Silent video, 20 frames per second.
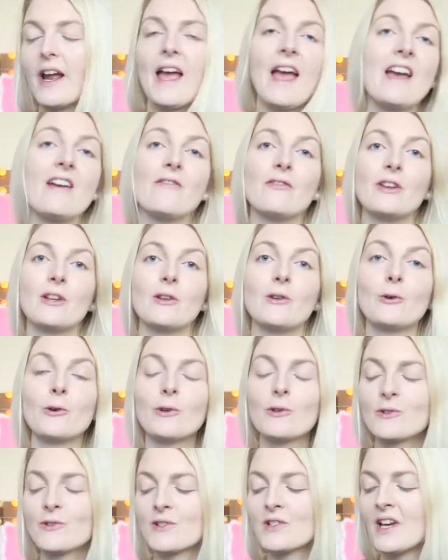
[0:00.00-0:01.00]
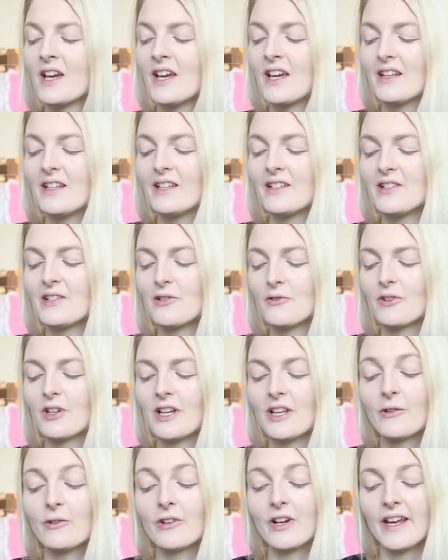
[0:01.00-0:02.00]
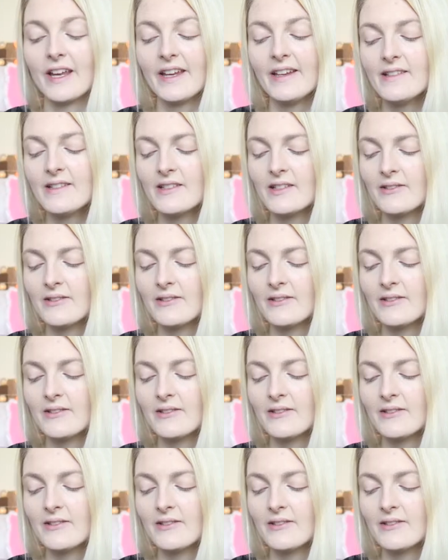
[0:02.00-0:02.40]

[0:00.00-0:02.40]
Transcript: heavy looks, this is really great.